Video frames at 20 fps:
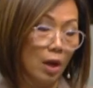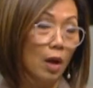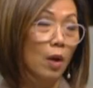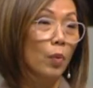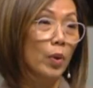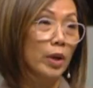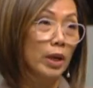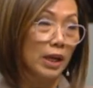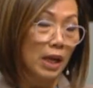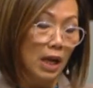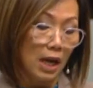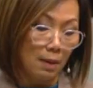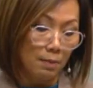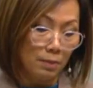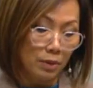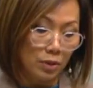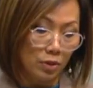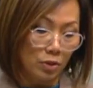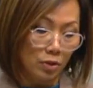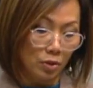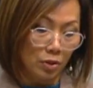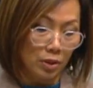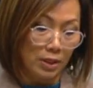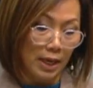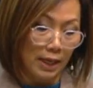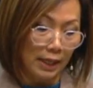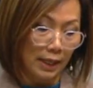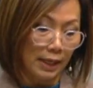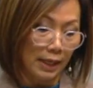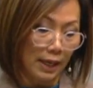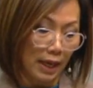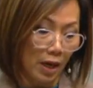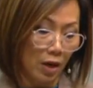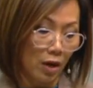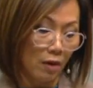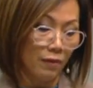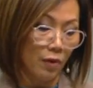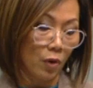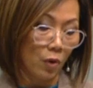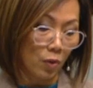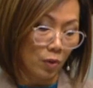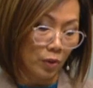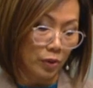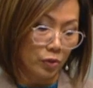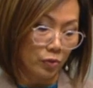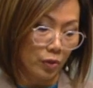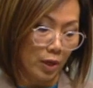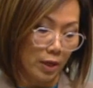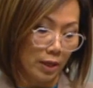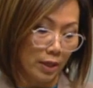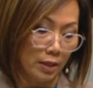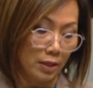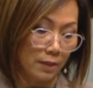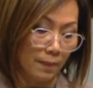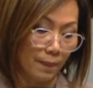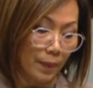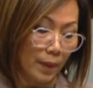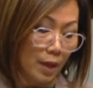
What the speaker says: when it comes to taking care of all Australians.